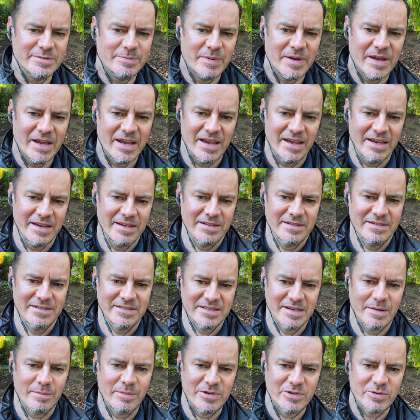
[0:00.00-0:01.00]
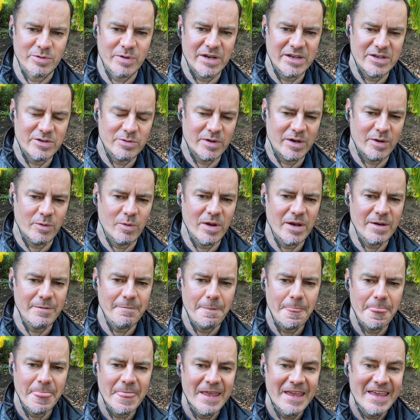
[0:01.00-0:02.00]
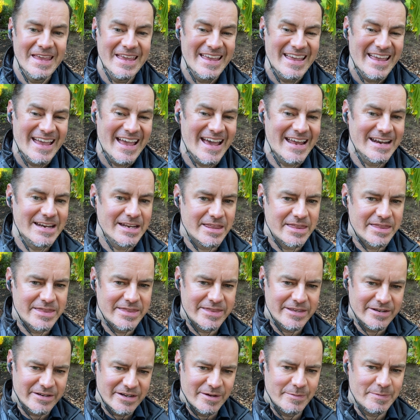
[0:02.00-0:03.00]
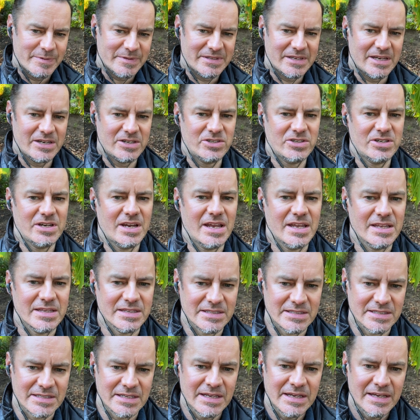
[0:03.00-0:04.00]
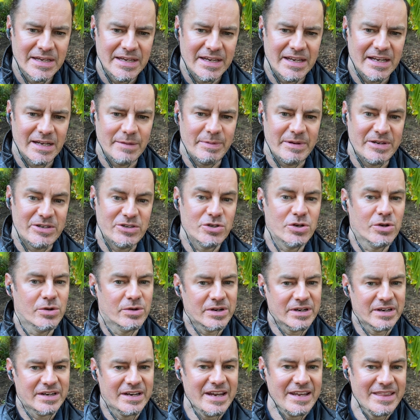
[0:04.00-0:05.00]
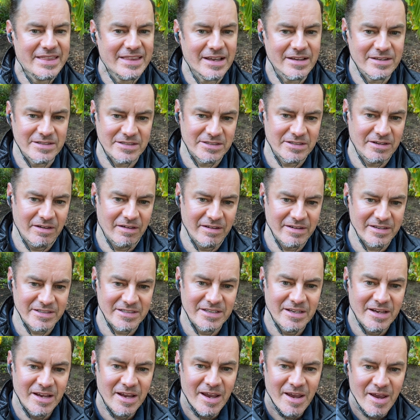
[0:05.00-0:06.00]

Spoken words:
by December 2021, and a 30% chance it'll be $208,000